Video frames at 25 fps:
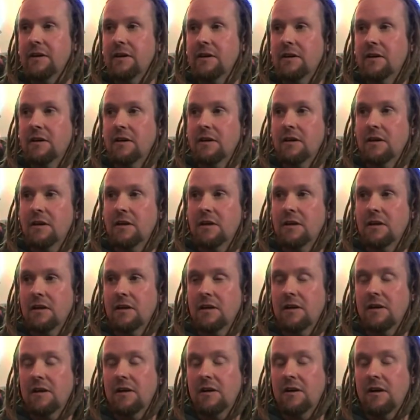that
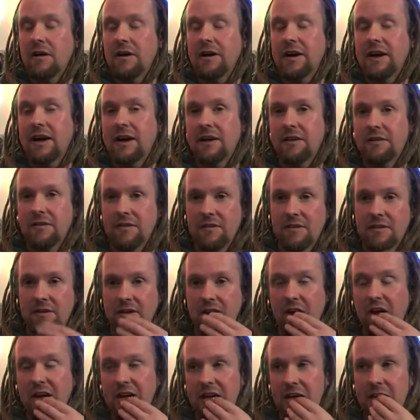I had
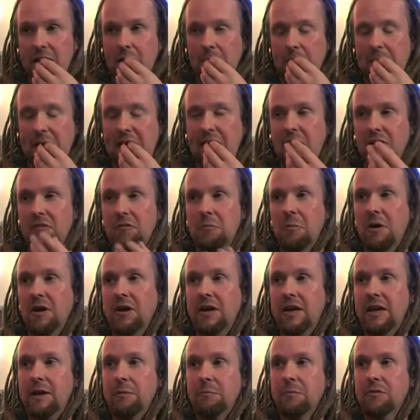light coming out of
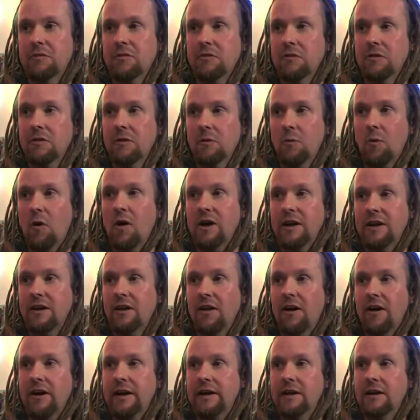my lips, white
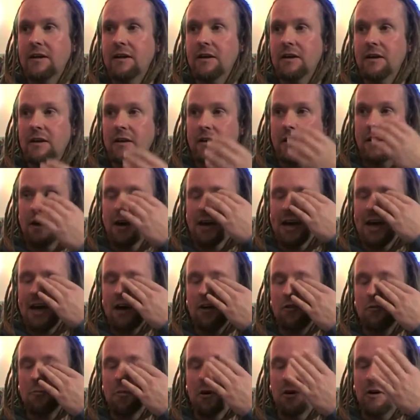light, and
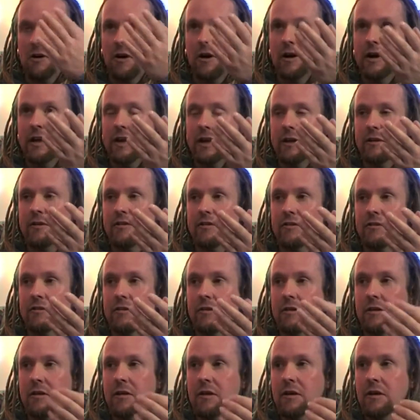out of my
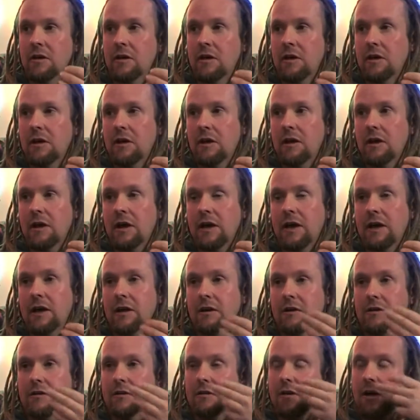eyelids, mm.
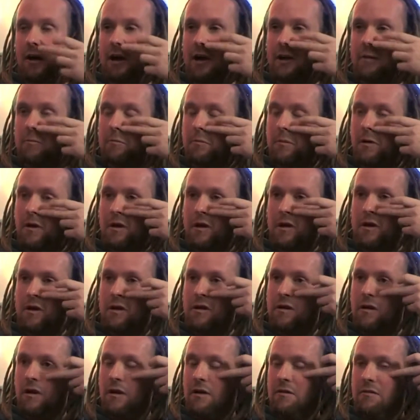and I had
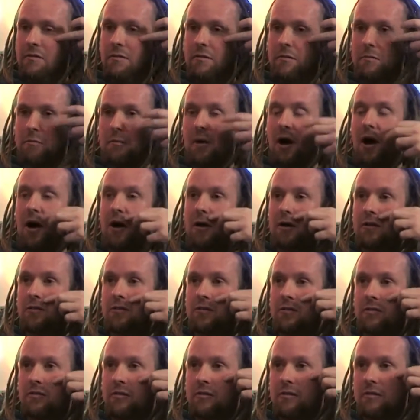like
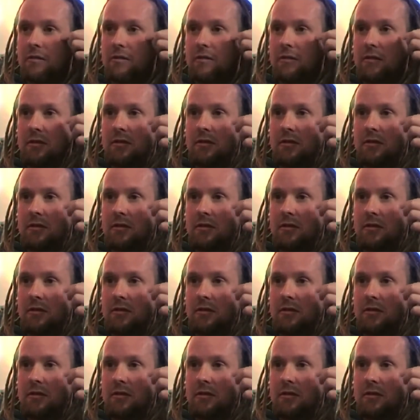marks.